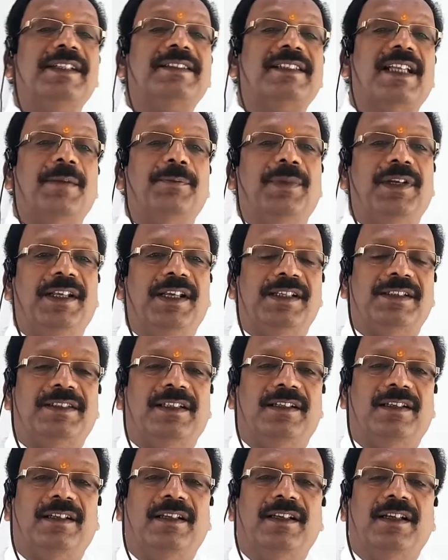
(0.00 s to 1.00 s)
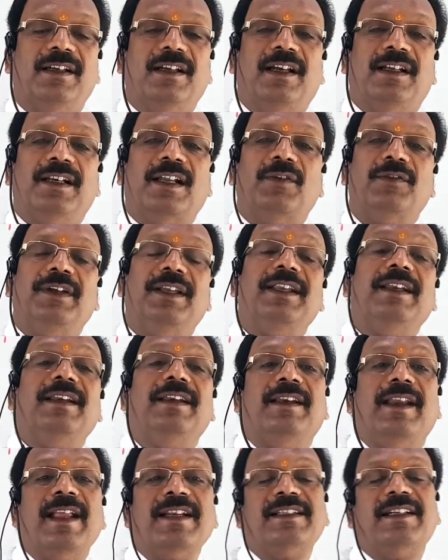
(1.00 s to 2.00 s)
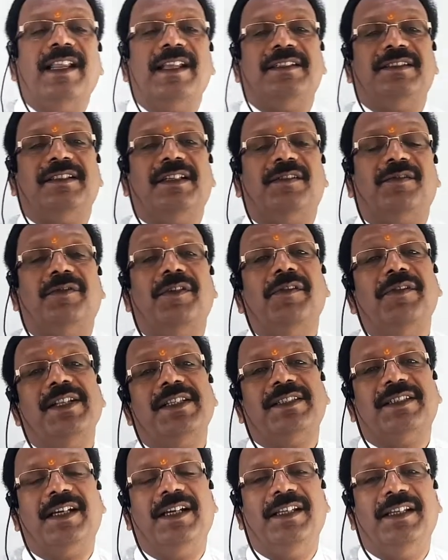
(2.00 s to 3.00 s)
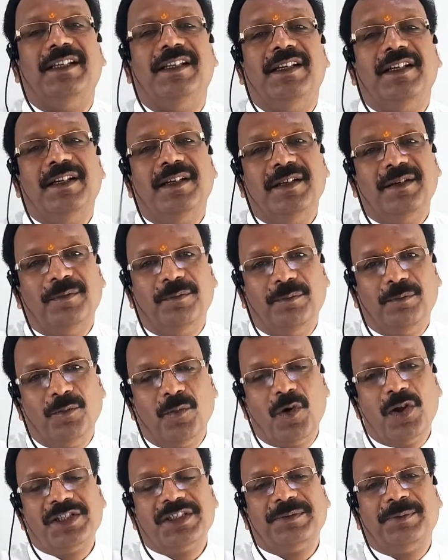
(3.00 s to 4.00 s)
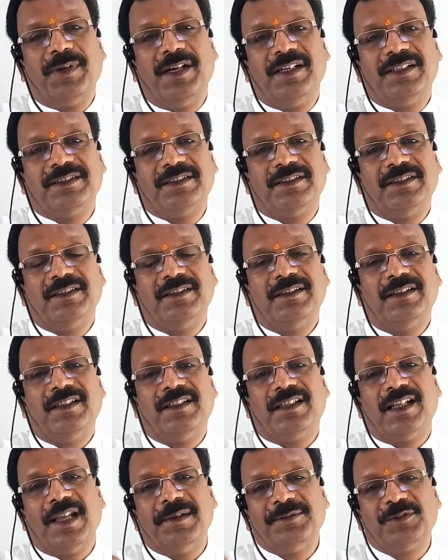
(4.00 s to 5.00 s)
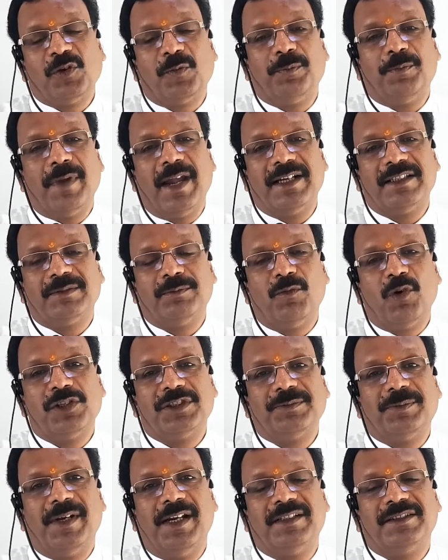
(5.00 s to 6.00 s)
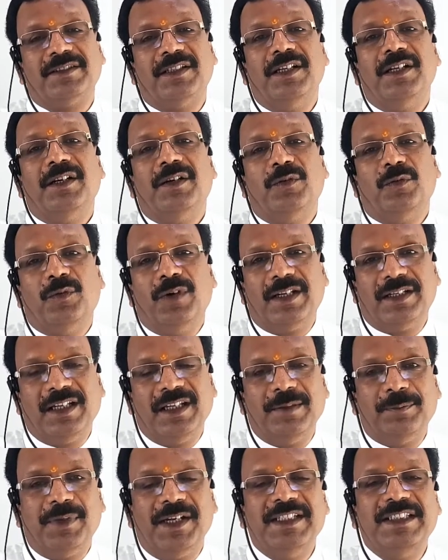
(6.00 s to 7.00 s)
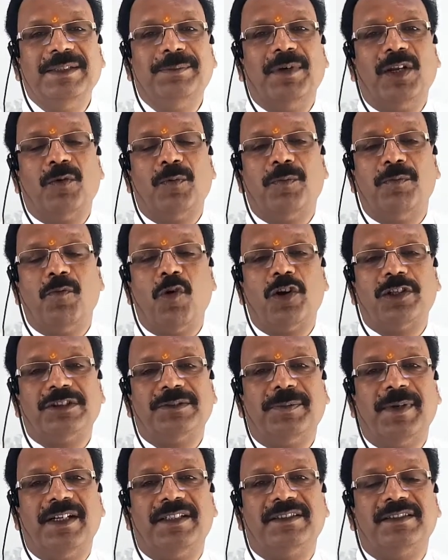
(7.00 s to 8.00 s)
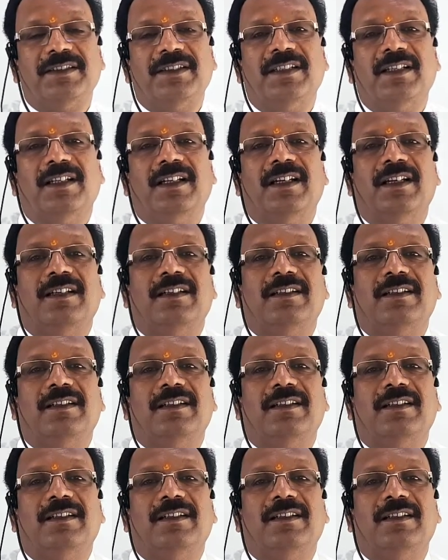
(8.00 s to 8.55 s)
its application. Now in next lecture we will study MOSFETs, types of MOSFETs, working principle of MOSFETs,